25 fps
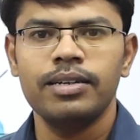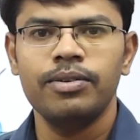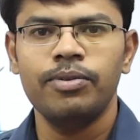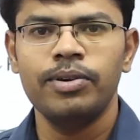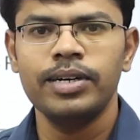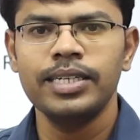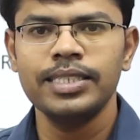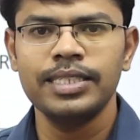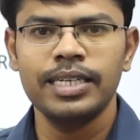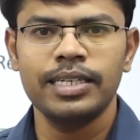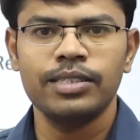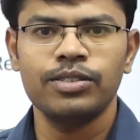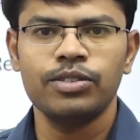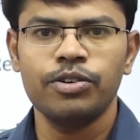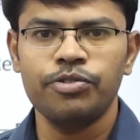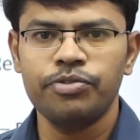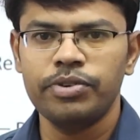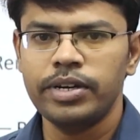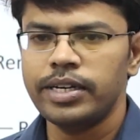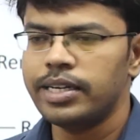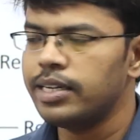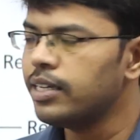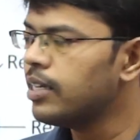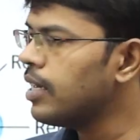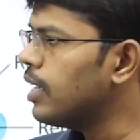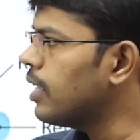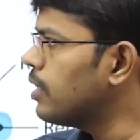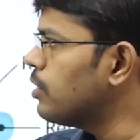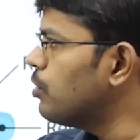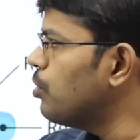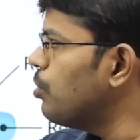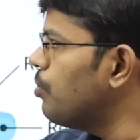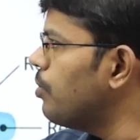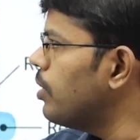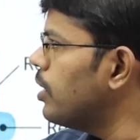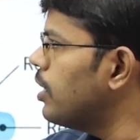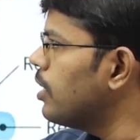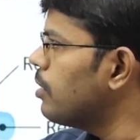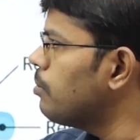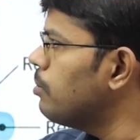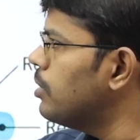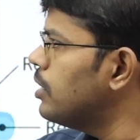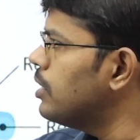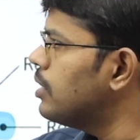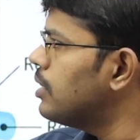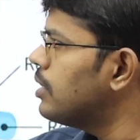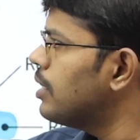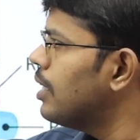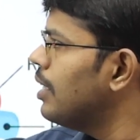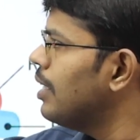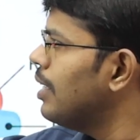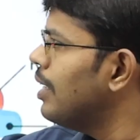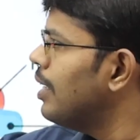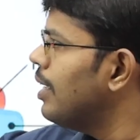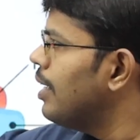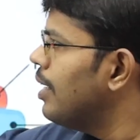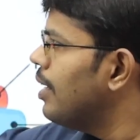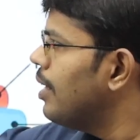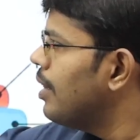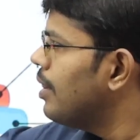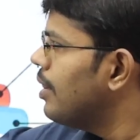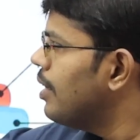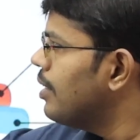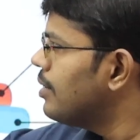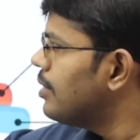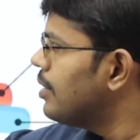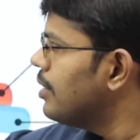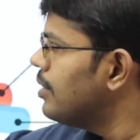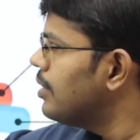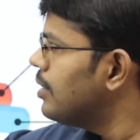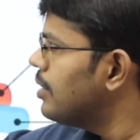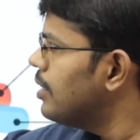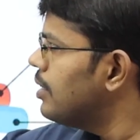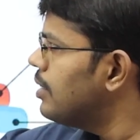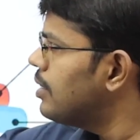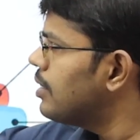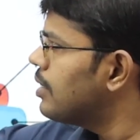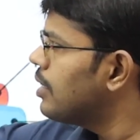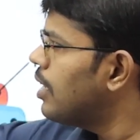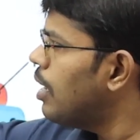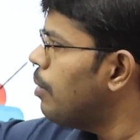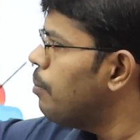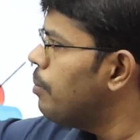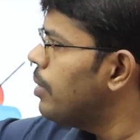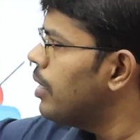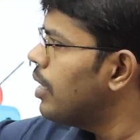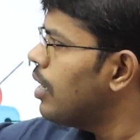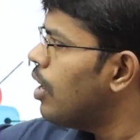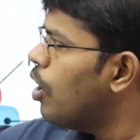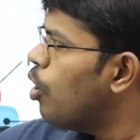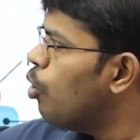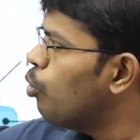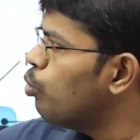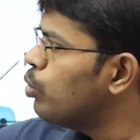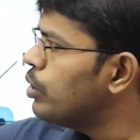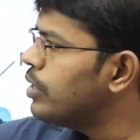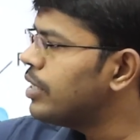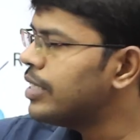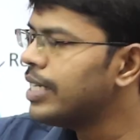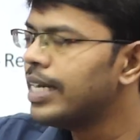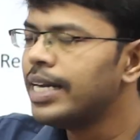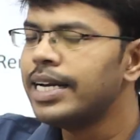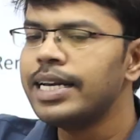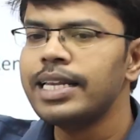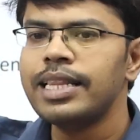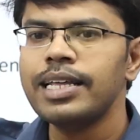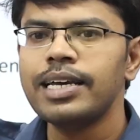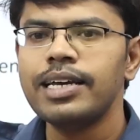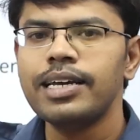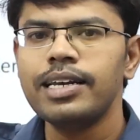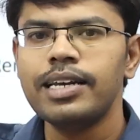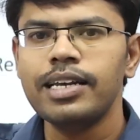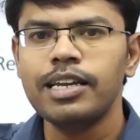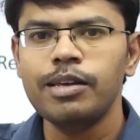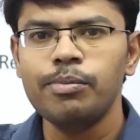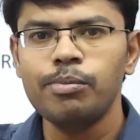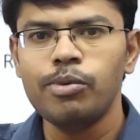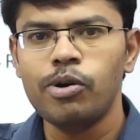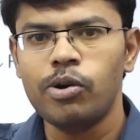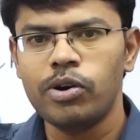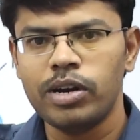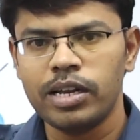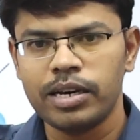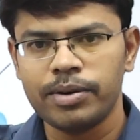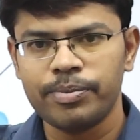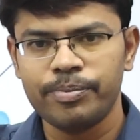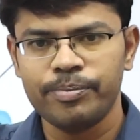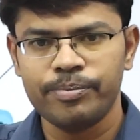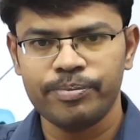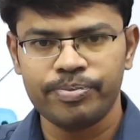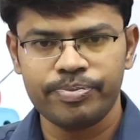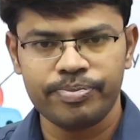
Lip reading: What is exophytic? Exophytic means the cyst is coming outside the kidney border.